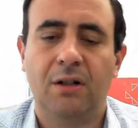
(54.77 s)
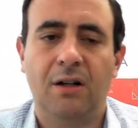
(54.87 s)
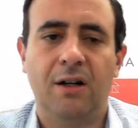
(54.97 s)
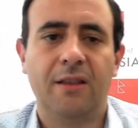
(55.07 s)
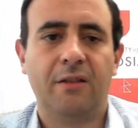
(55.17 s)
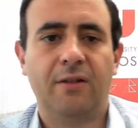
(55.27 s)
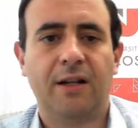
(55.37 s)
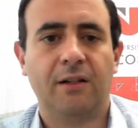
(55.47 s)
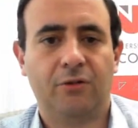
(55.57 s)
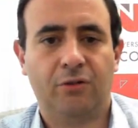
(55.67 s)
on the
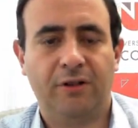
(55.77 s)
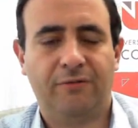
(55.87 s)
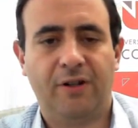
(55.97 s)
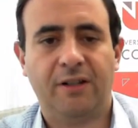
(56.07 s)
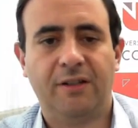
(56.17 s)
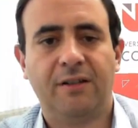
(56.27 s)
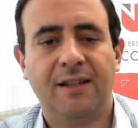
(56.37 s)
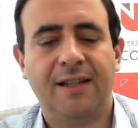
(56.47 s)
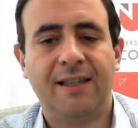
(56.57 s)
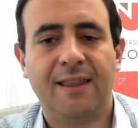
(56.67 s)
regulatory front,
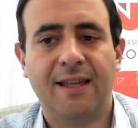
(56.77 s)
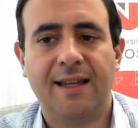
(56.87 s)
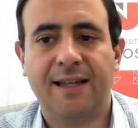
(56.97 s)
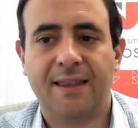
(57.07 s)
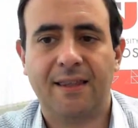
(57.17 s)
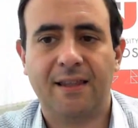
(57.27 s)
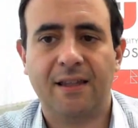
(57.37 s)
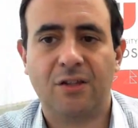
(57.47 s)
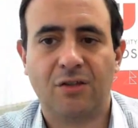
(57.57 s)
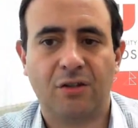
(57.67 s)
in that
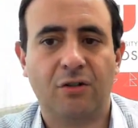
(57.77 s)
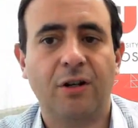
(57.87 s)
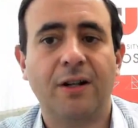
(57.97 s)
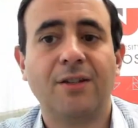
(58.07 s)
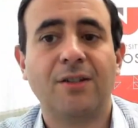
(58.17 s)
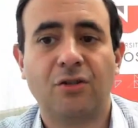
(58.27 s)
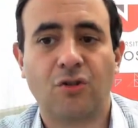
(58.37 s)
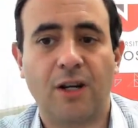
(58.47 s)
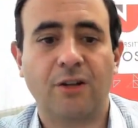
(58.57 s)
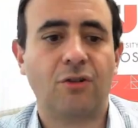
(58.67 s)
the Securities and
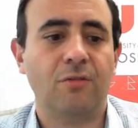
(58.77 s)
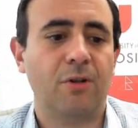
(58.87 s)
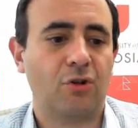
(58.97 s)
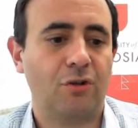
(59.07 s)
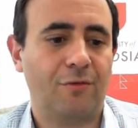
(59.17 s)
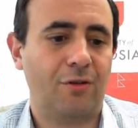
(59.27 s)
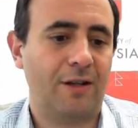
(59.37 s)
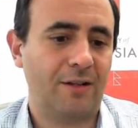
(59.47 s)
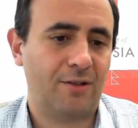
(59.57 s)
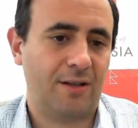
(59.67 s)
Exchange Commission of the
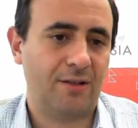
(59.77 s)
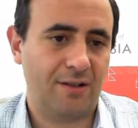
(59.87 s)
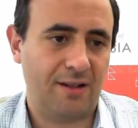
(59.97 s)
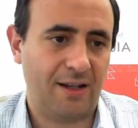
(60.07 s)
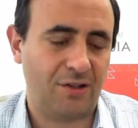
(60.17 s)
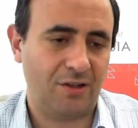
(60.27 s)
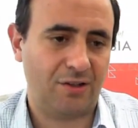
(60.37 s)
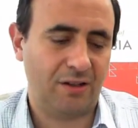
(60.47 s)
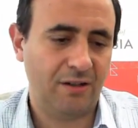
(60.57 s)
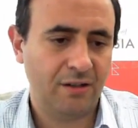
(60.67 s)
United States, the
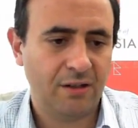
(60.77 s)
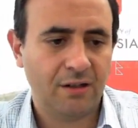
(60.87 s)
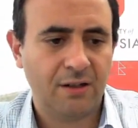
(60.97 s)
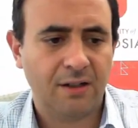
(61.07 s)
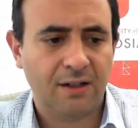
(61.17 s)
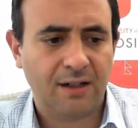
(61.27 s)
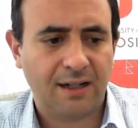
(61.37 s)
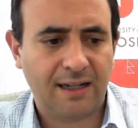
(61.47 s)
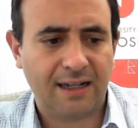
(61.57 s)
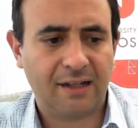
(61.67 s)
SEC,
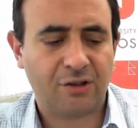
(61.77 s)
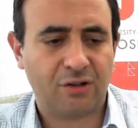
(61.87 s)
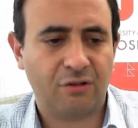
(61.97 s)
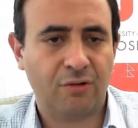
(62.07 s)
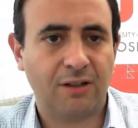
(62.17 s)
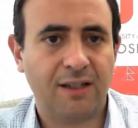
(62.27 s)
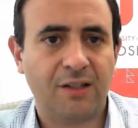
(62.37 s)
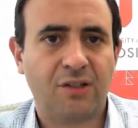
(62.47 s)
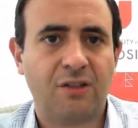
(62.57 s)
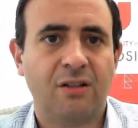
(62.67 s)
has
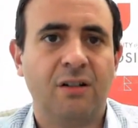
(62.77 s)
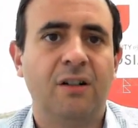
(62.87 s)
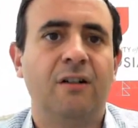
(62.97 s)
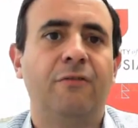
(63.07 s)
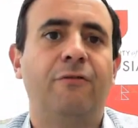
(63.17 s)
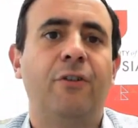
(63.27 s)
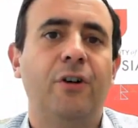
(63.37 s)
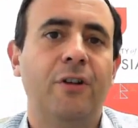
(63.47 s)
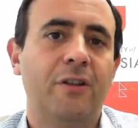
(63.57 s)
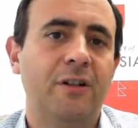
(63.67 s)
released
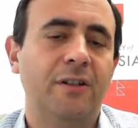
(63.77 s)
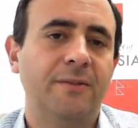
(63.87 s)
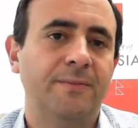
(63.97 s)
further